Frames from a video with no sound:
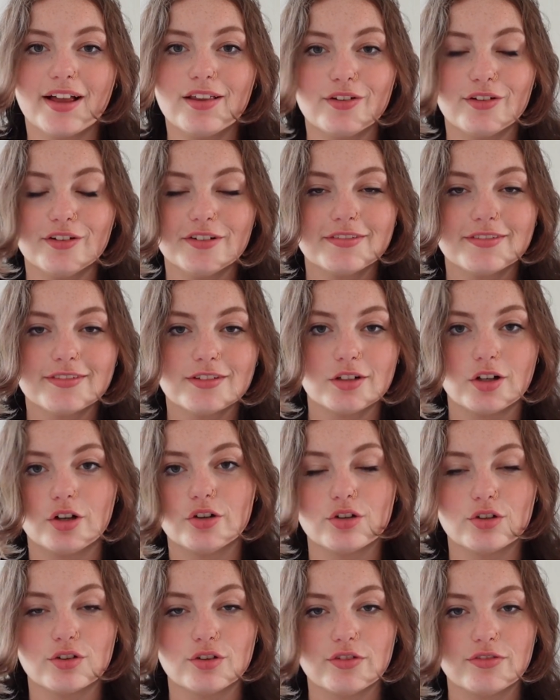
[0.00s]
Hello to all
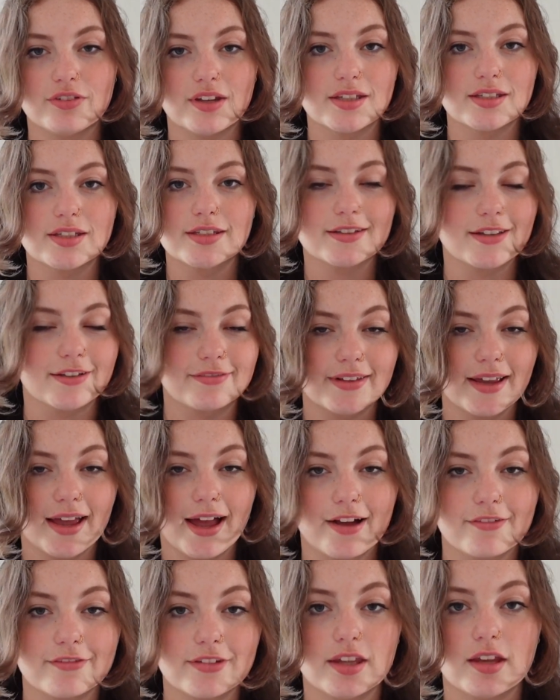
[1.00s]
you new faces, lovely to
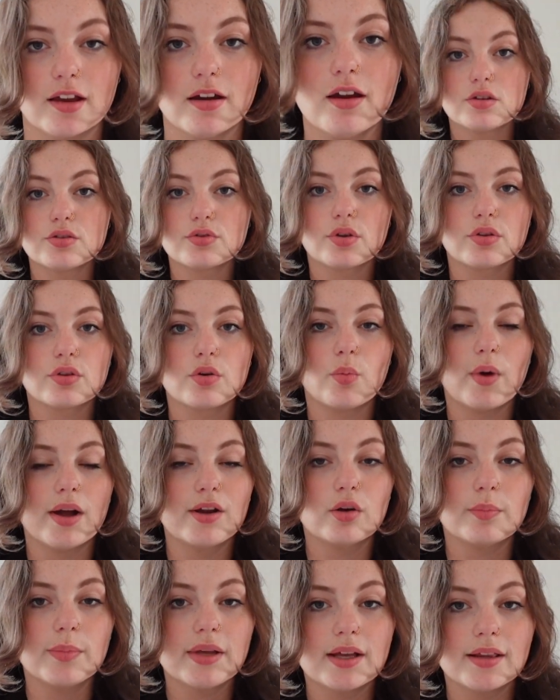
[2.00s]
have you here. So I thought why
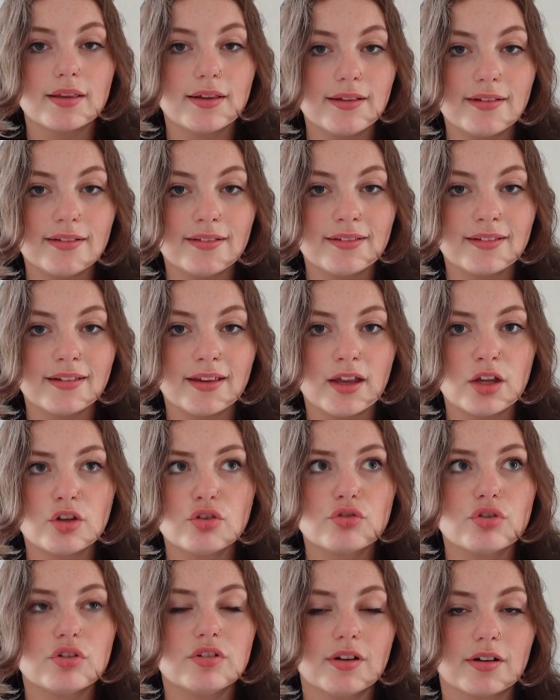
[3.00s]
not make a little
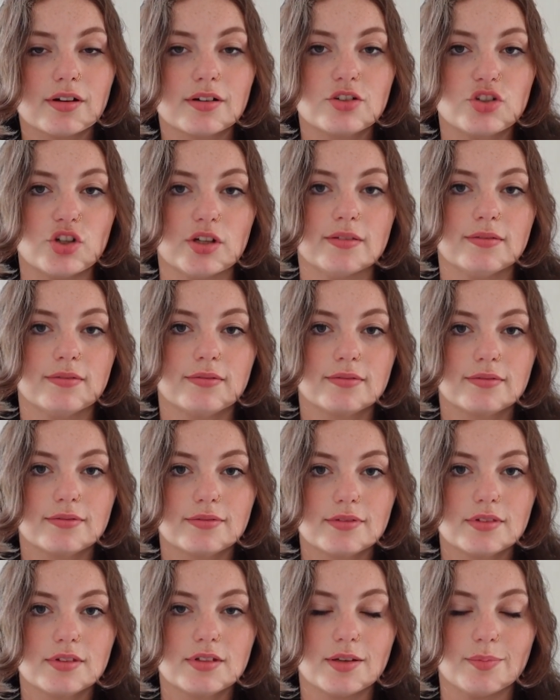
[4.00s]
introduction
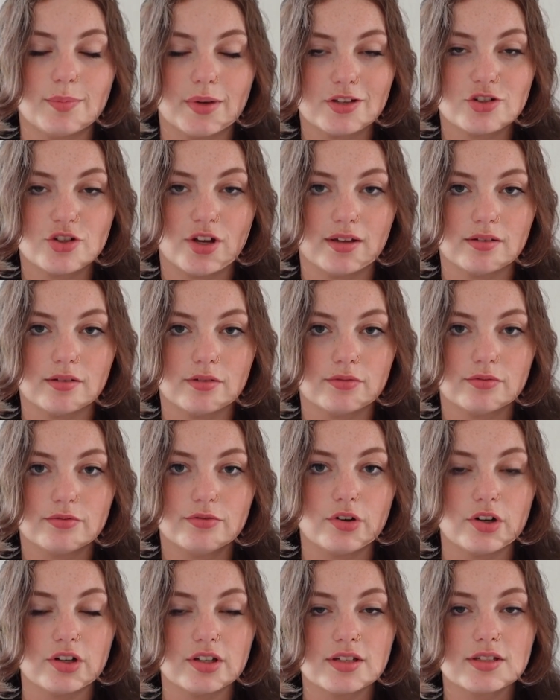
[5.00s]
to my channel
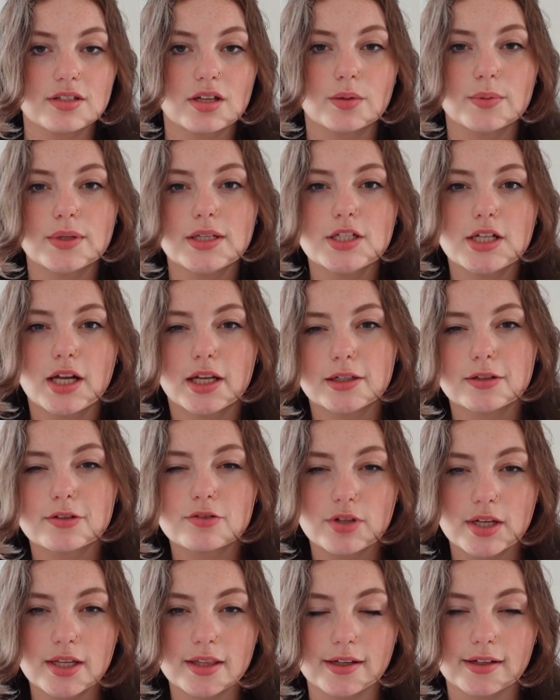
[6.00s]
for you, a wee channel
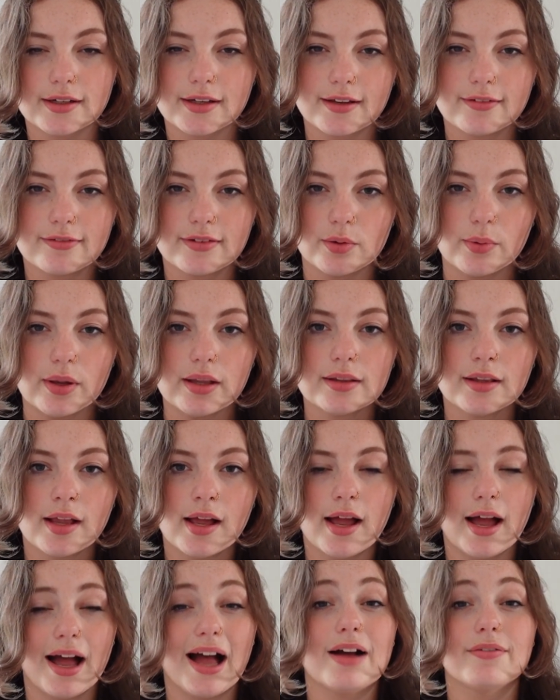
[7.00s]
trailer if you will.
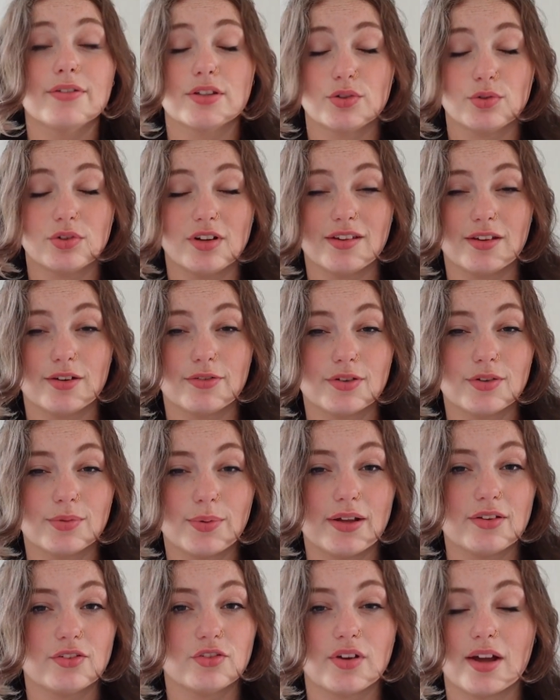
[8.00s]
I have a trailer for
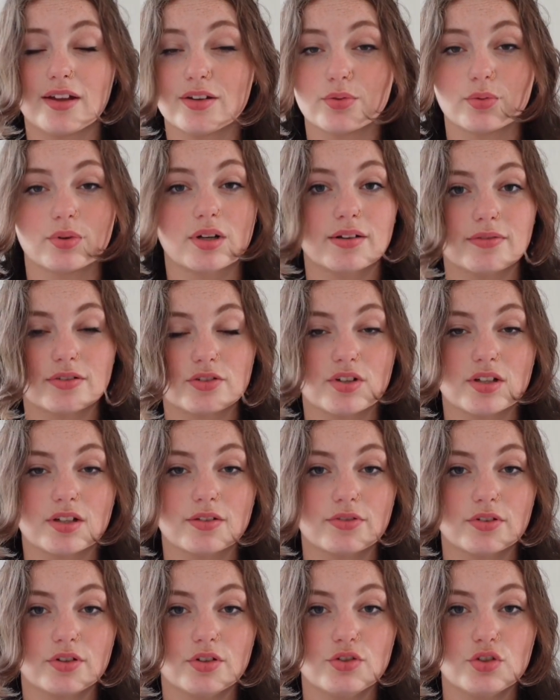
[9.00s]
Twitch, I don't have a trailer
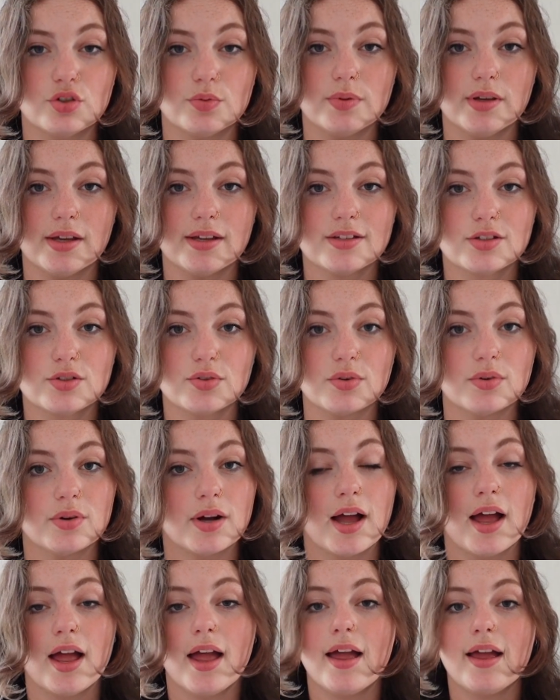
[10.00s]
for YouTube yet, so
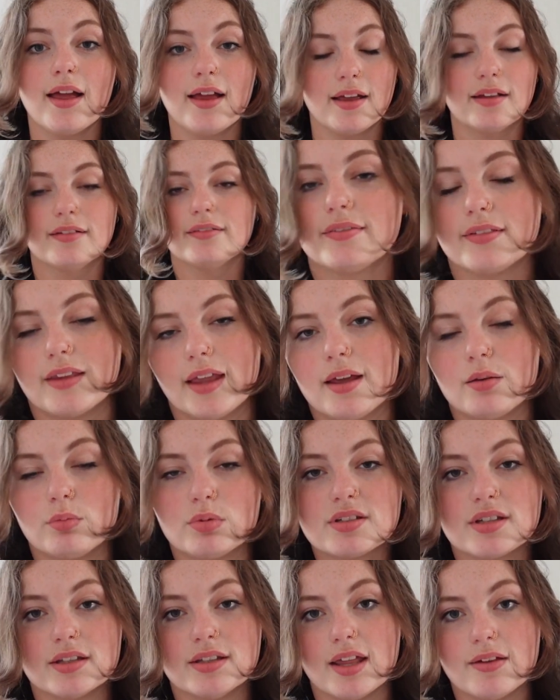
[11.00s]
it
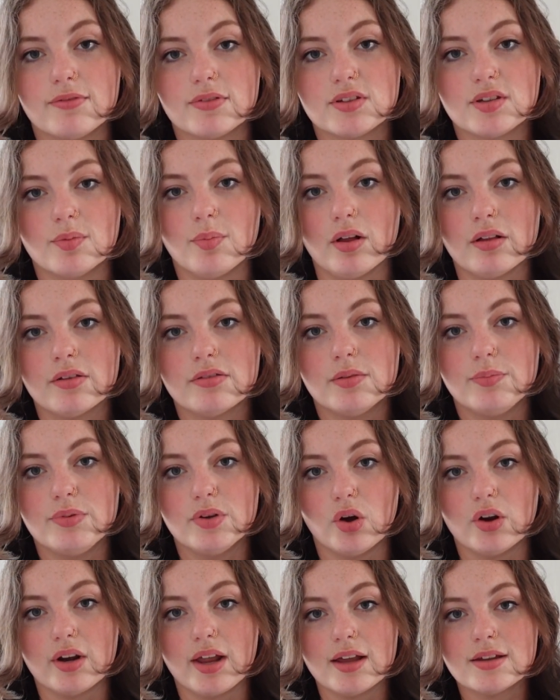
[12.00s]
was inevitable to be
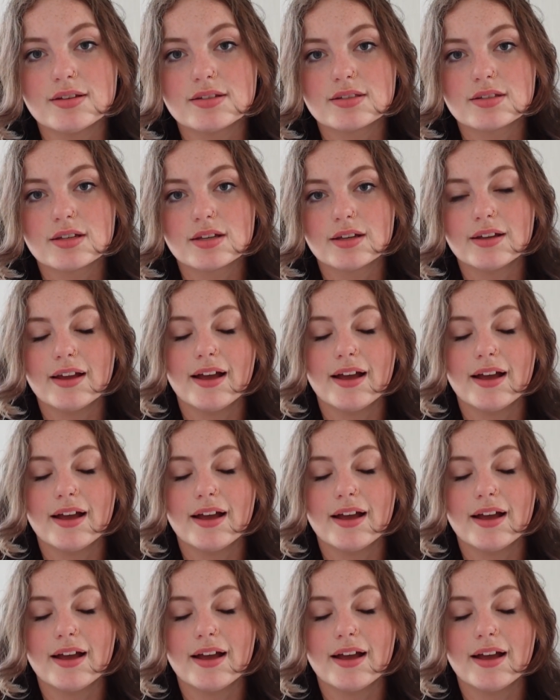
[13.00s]
honest.